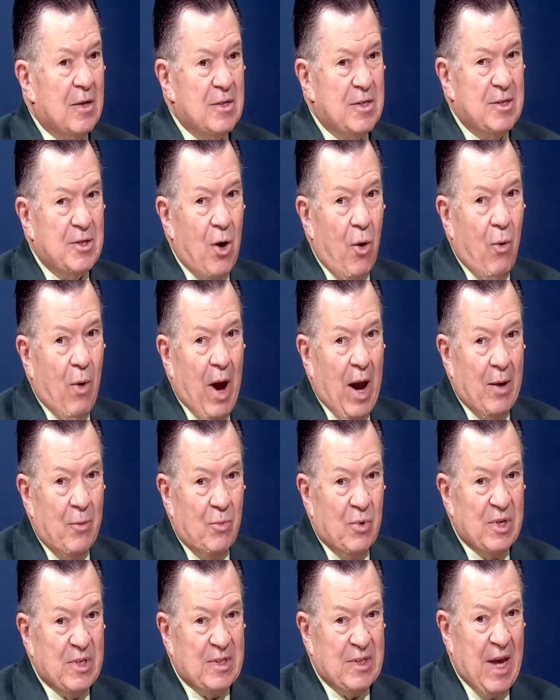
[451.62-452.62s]
So I
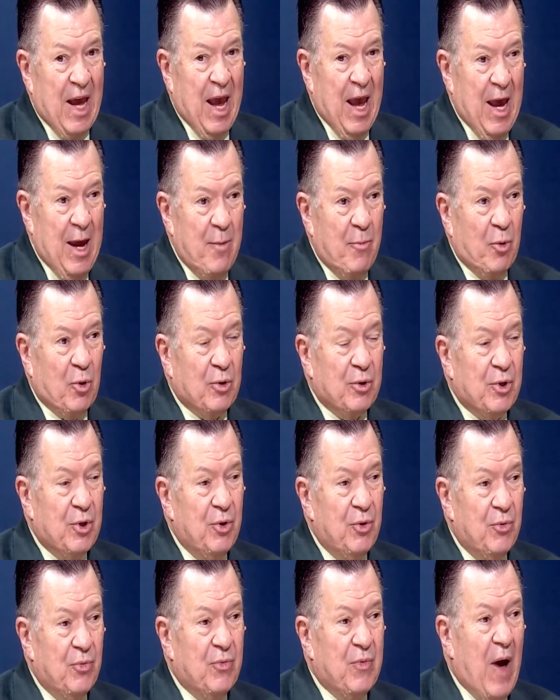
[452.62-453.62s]
was able
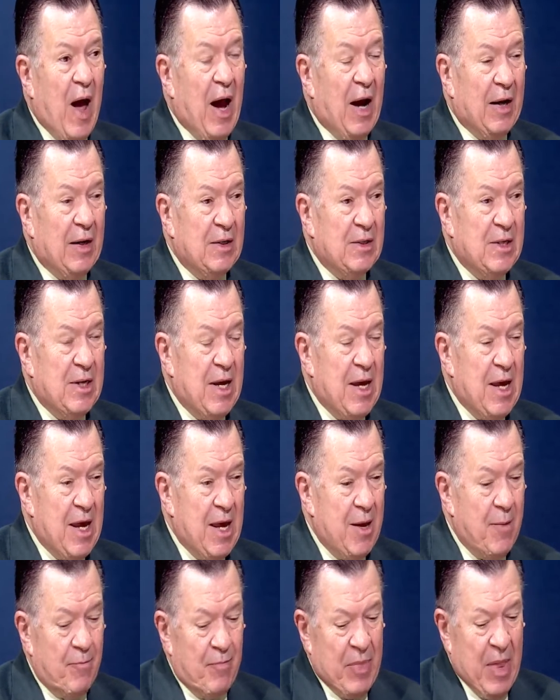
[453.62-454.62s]
to find,
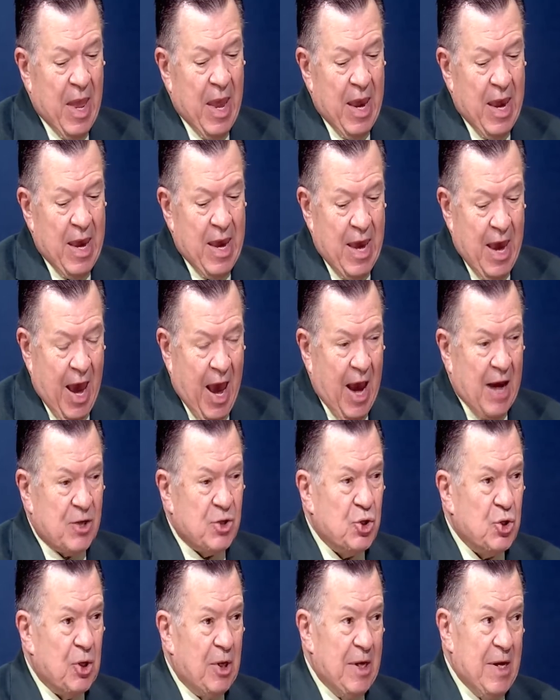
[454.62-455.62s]
he
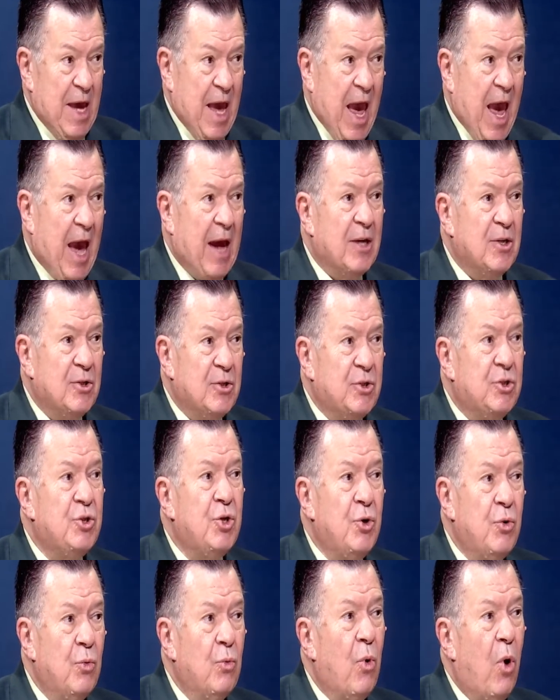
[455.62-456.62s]
actually had
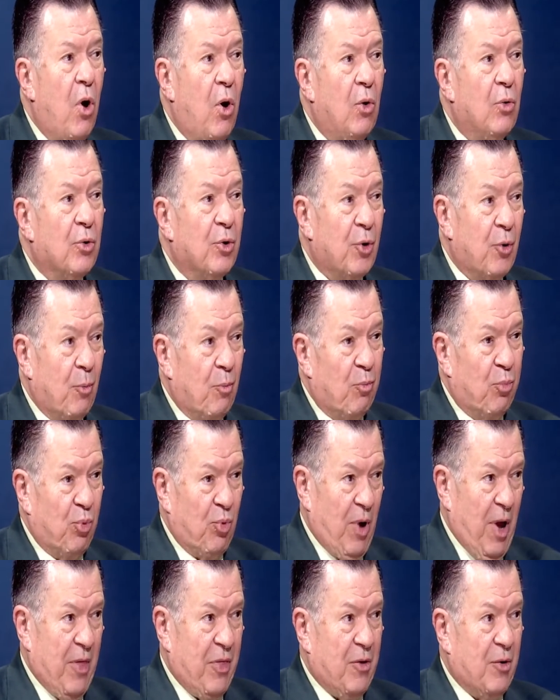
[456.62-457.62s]
two older
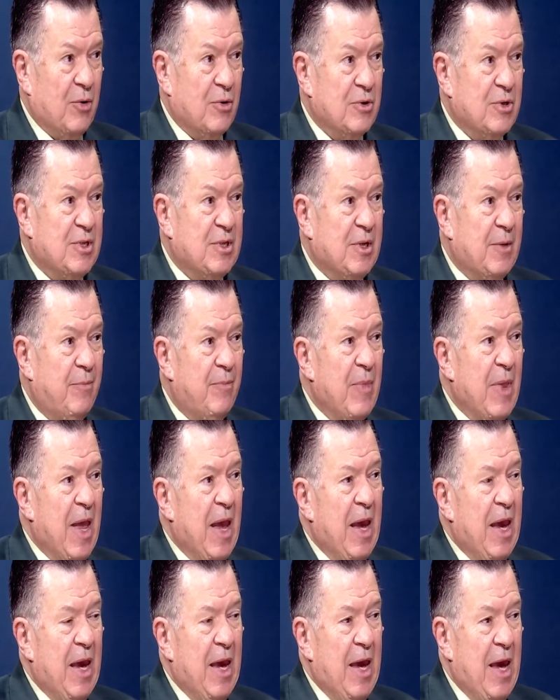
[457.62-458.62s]
brothers.
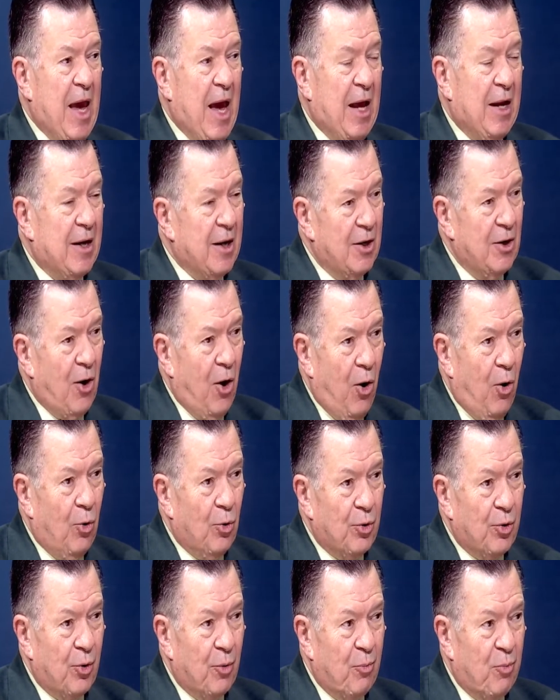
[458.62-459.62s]
He had an
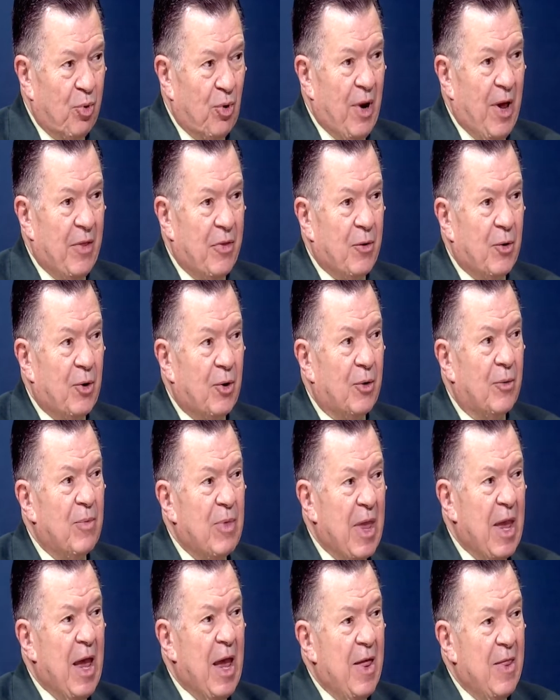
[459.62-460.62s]
older brother
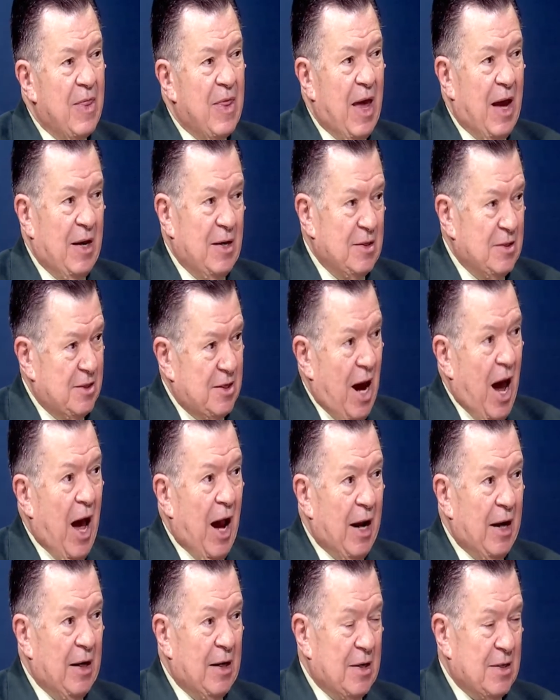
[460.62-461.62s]
that
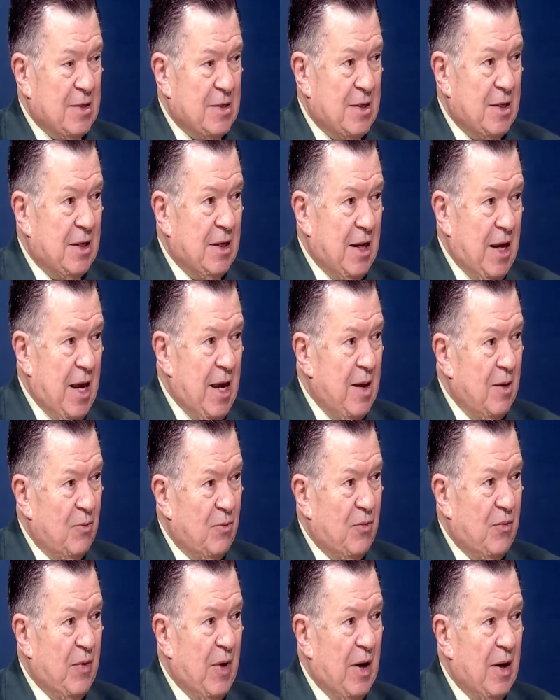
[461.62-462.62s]
died as an
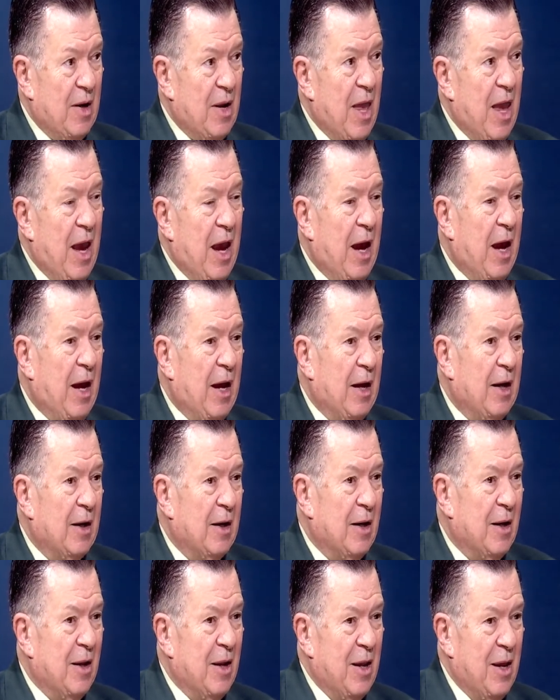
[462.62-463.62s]
infant,
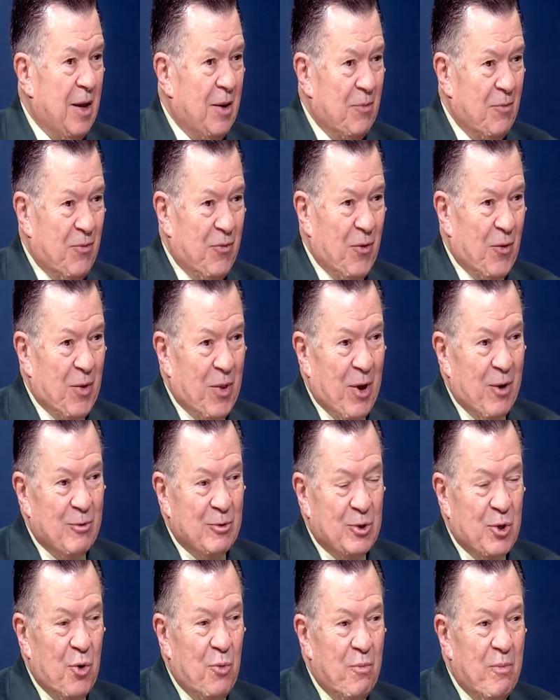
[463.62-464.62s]
and for
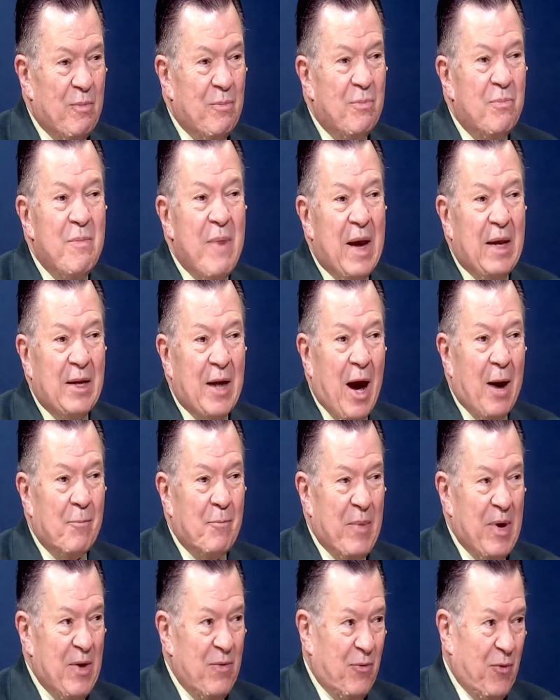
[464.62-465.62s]
those who may
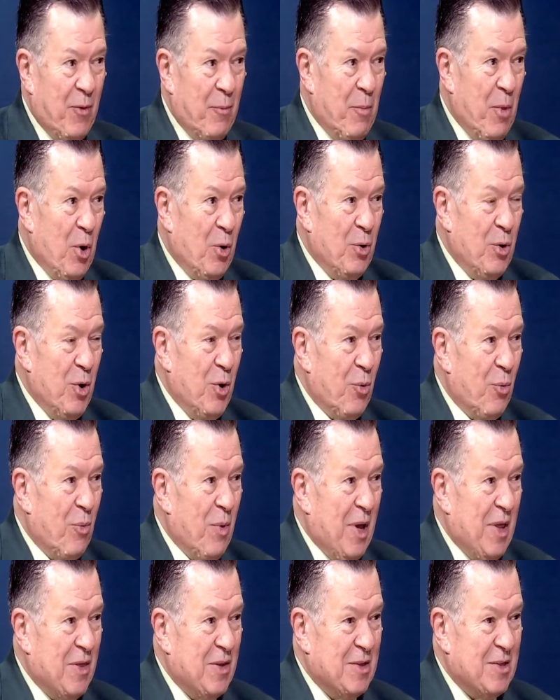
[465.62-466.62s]
not be familiar
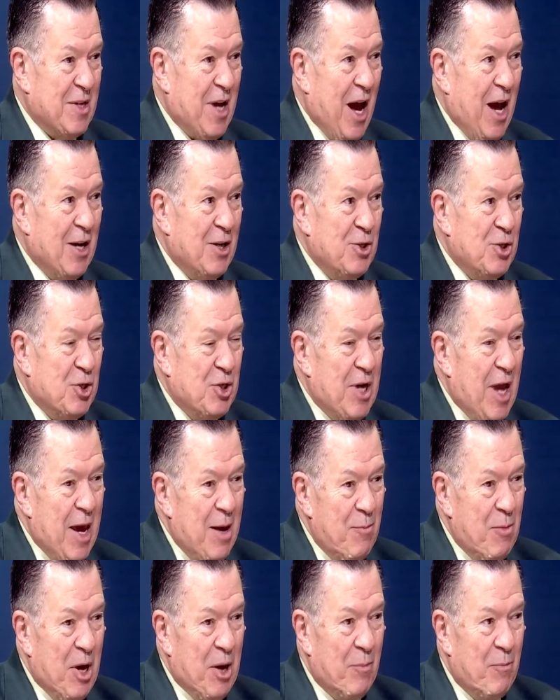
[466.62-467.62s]
with Scottish
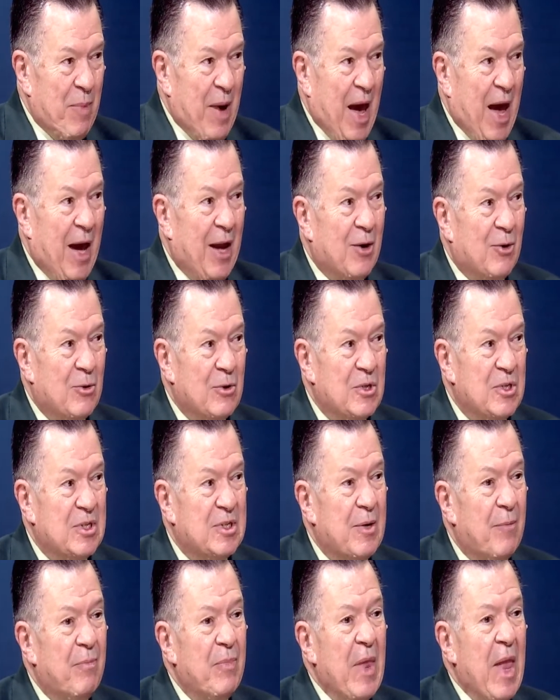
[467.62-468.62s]
naming
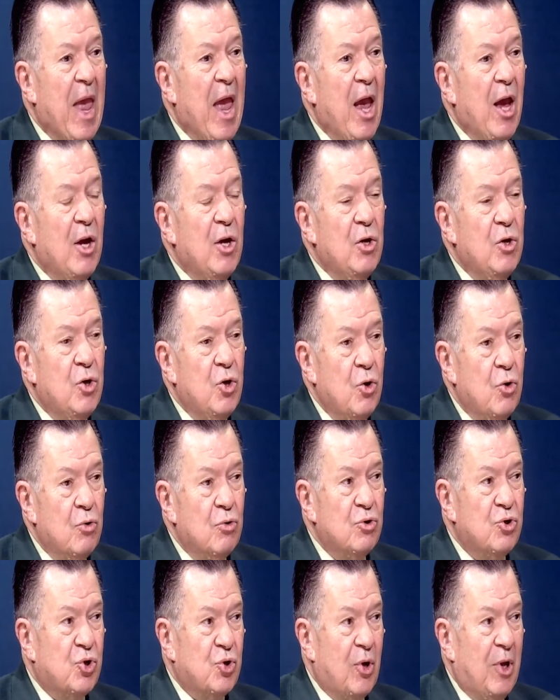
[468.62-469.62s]
patterns,
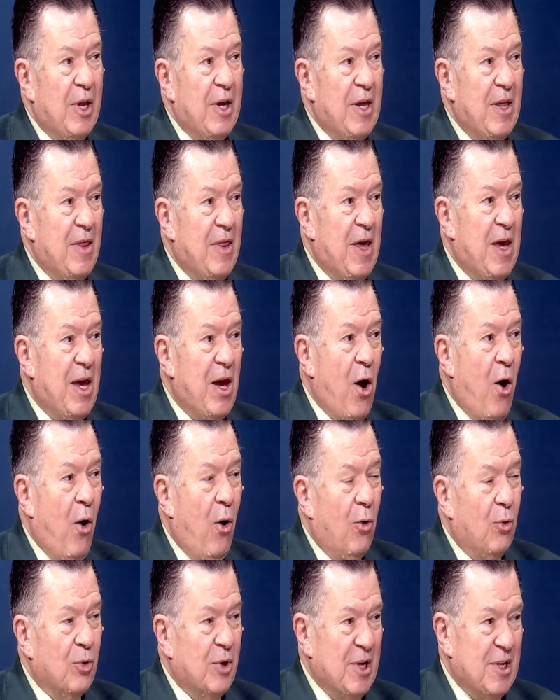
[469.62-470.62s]
usually the
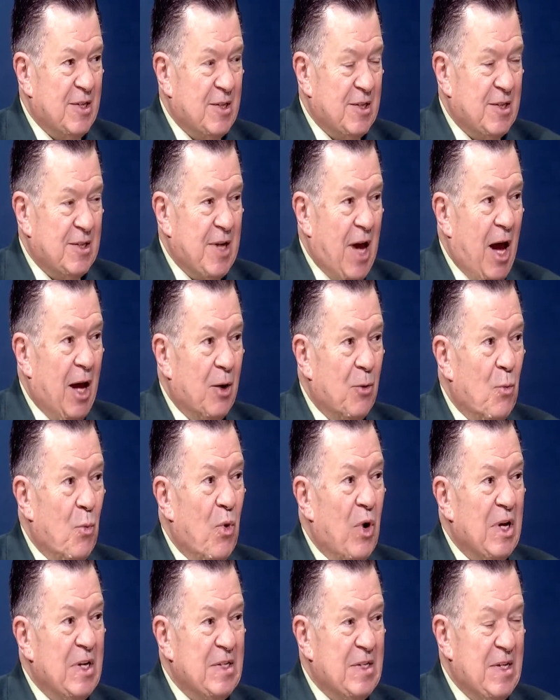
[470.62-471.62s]
oldest son
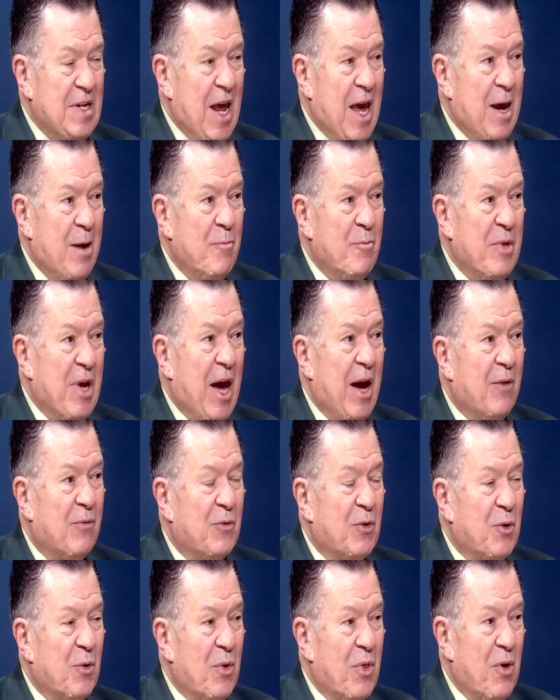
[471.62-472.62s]
was named
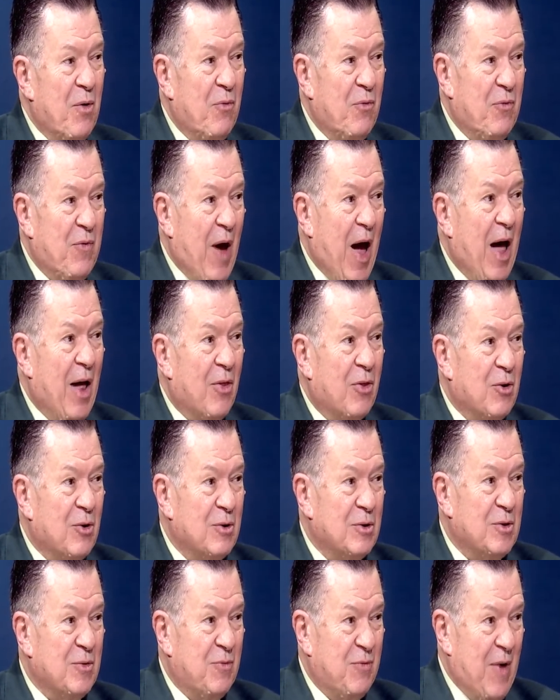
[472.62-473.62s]
after the
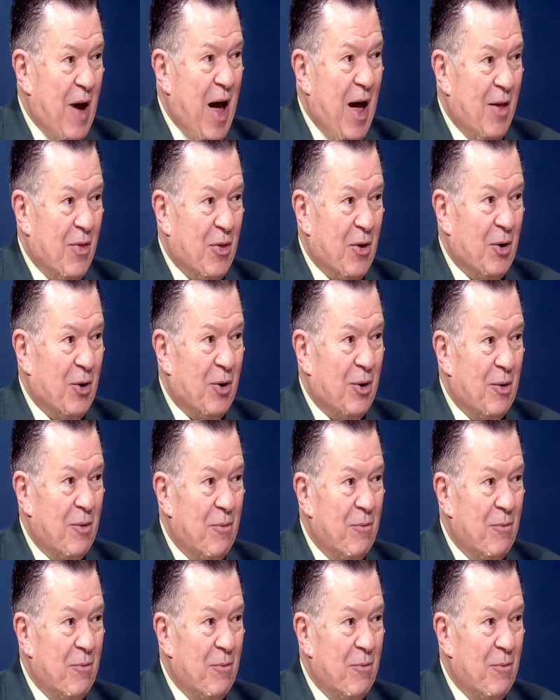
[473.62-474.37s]
father's father.